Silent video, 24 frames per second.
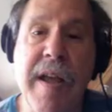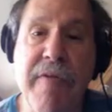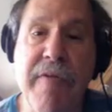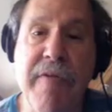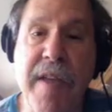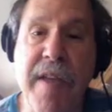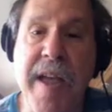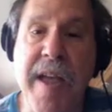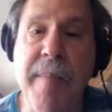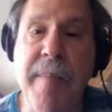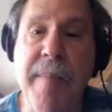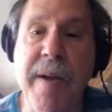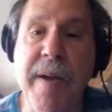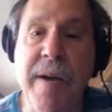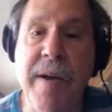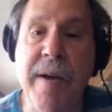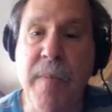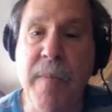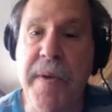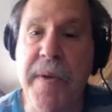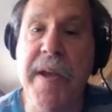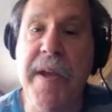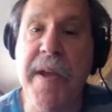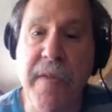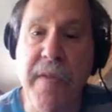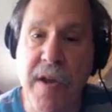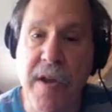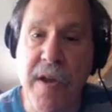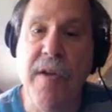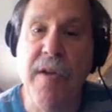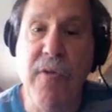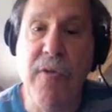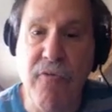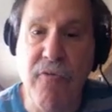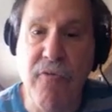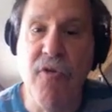the MLB and the other
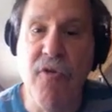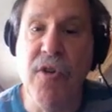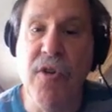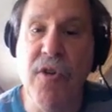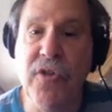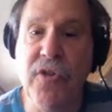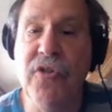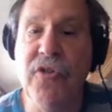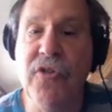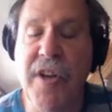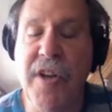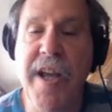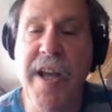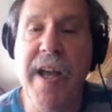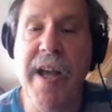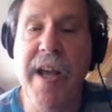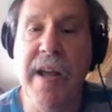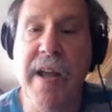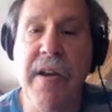rules stand,